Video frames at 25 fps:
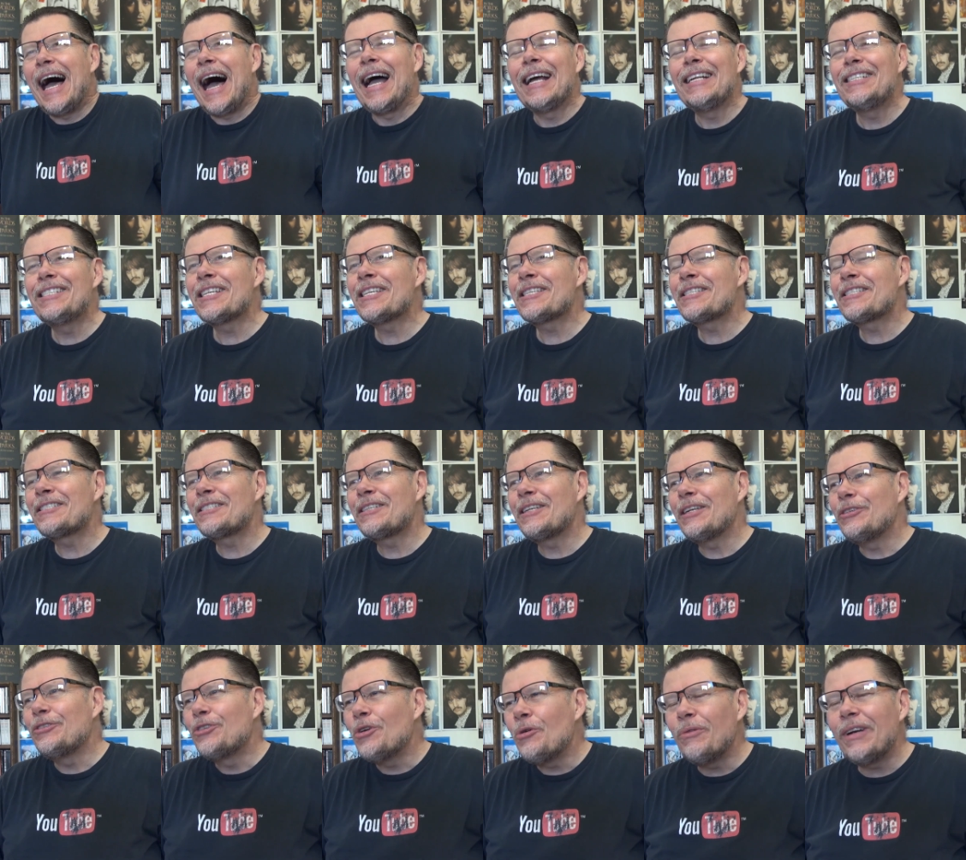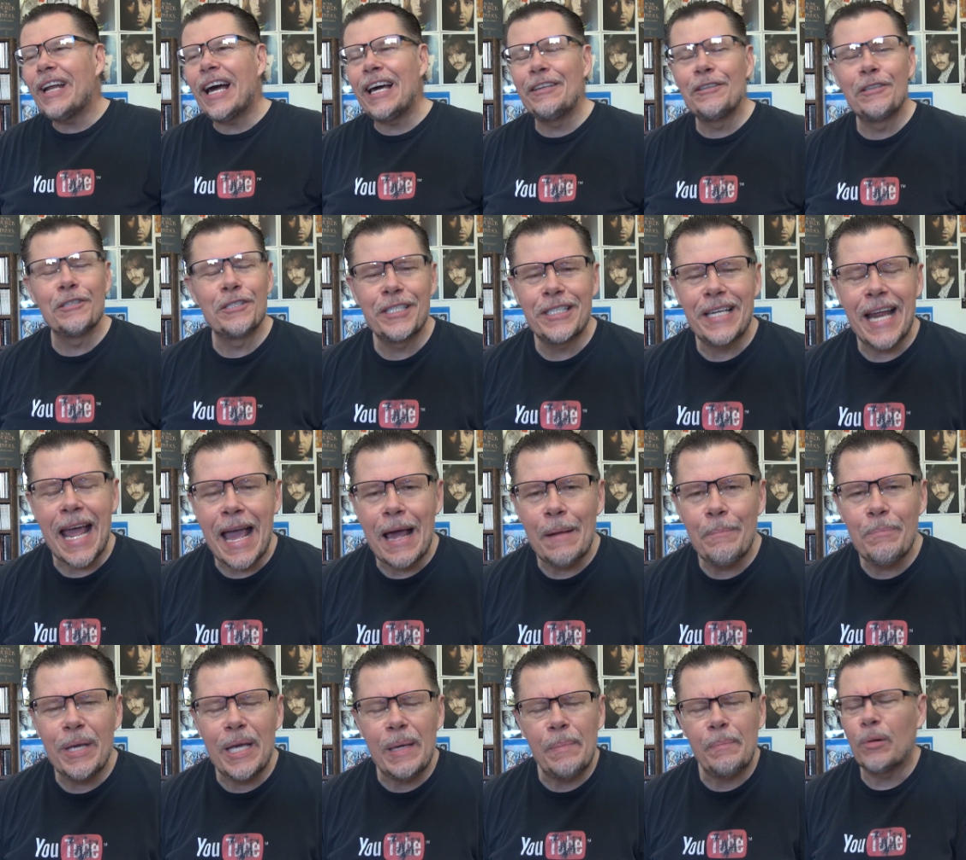I just don't
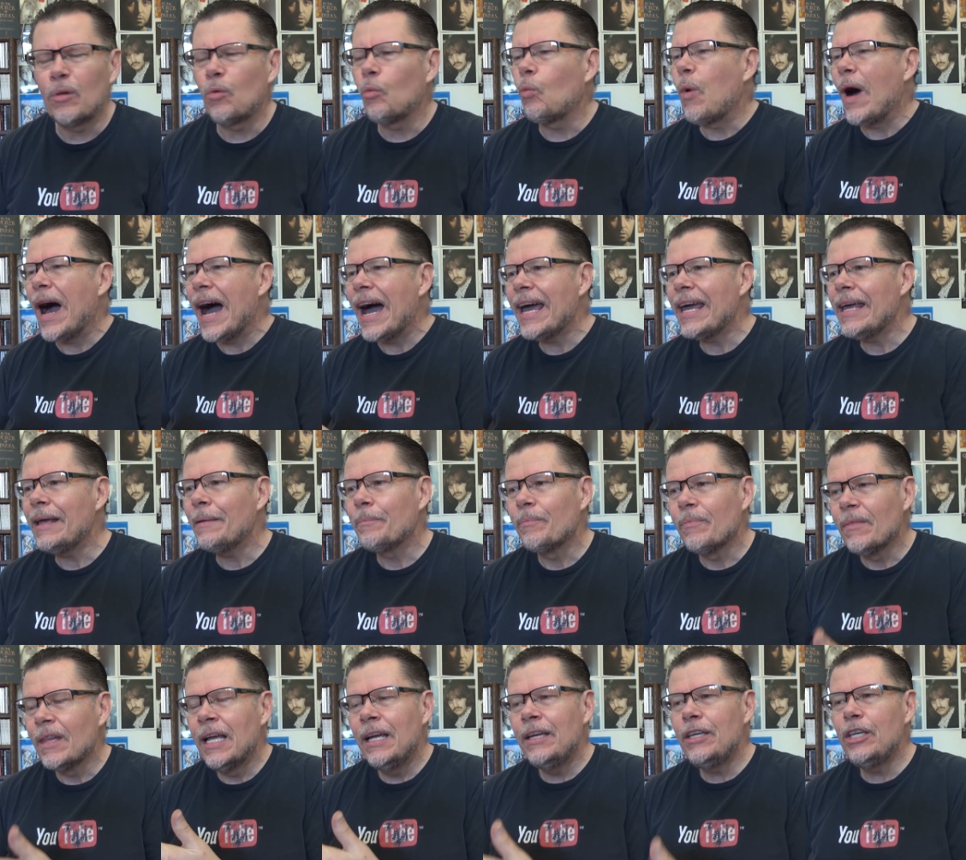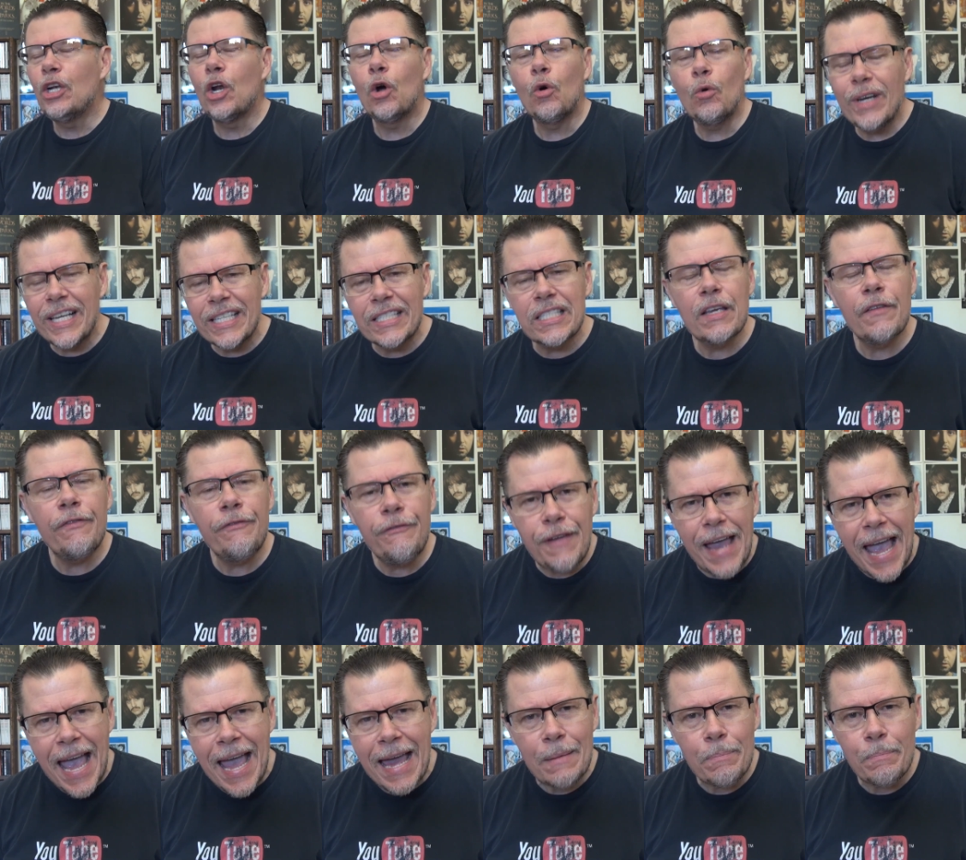understand people. Why, you know, it's a
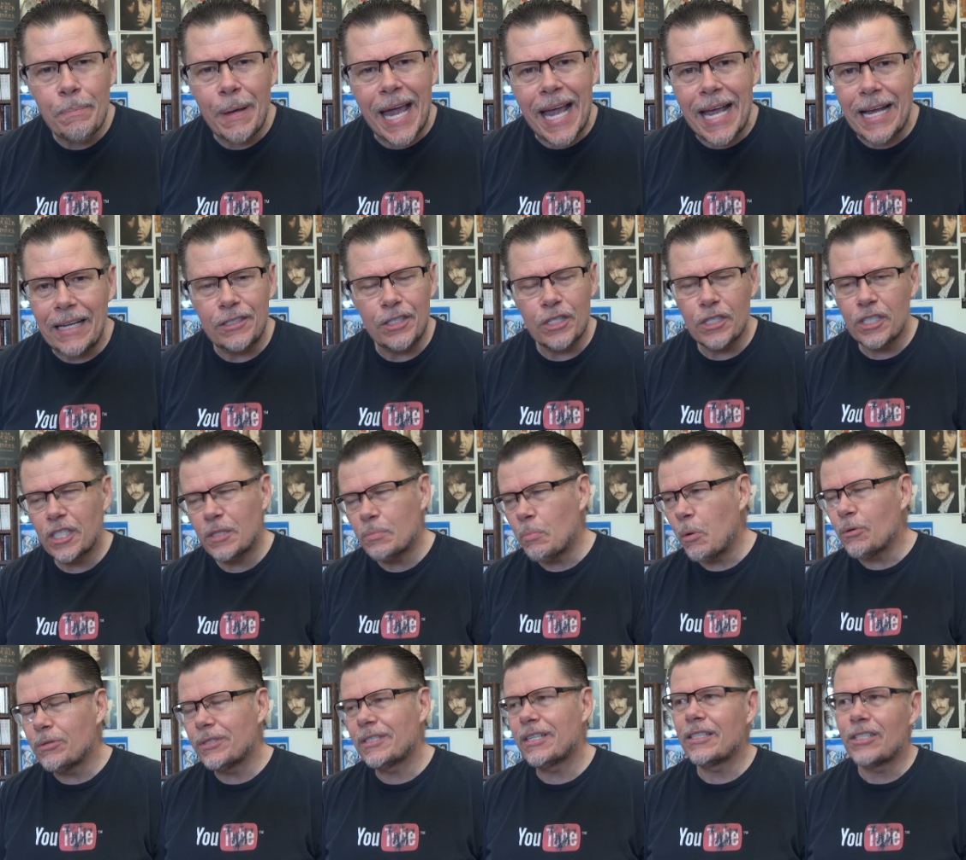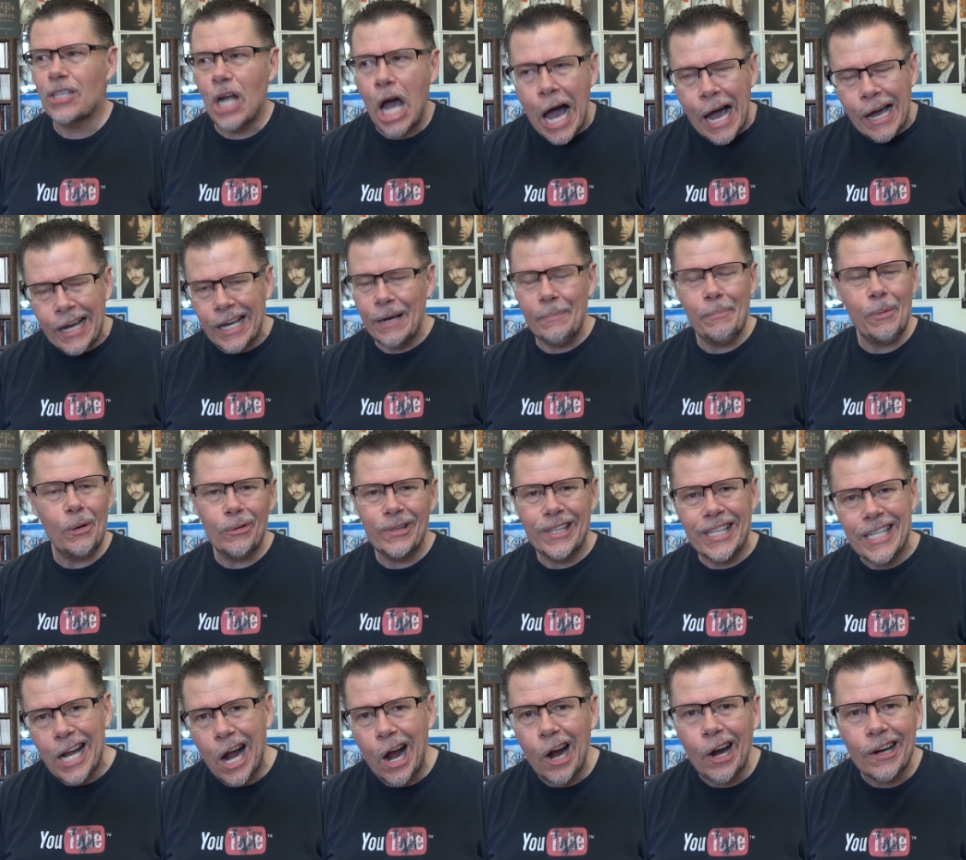fan page. You're supposed to talk
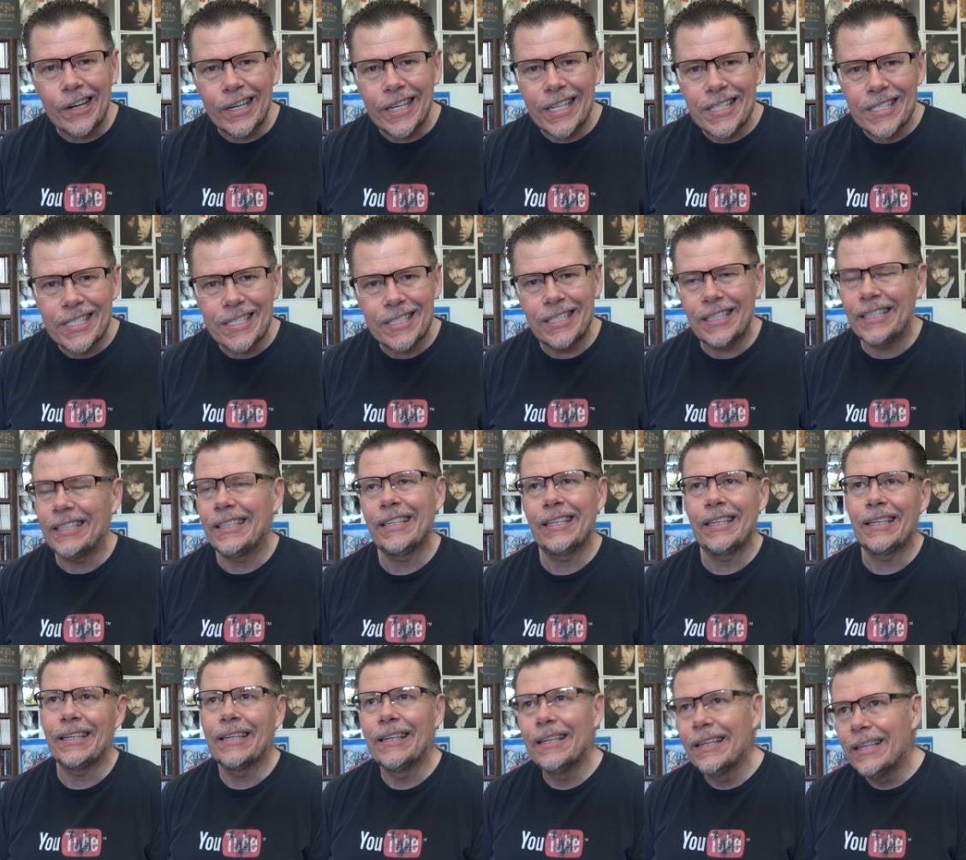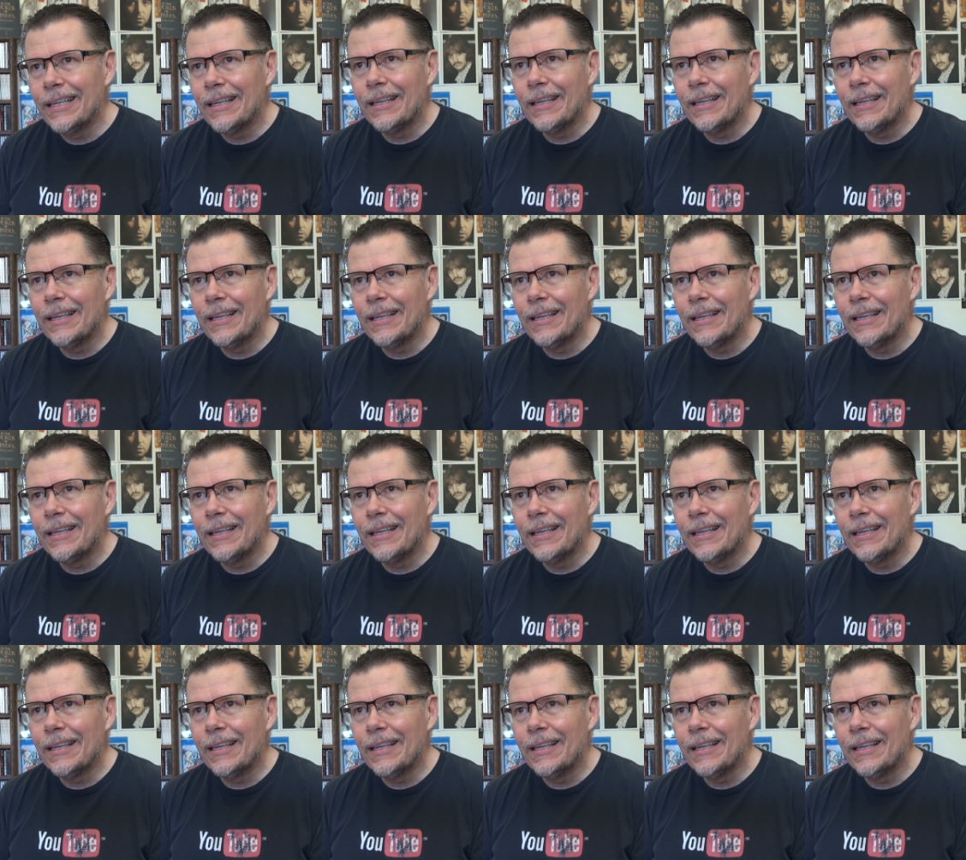about the artist and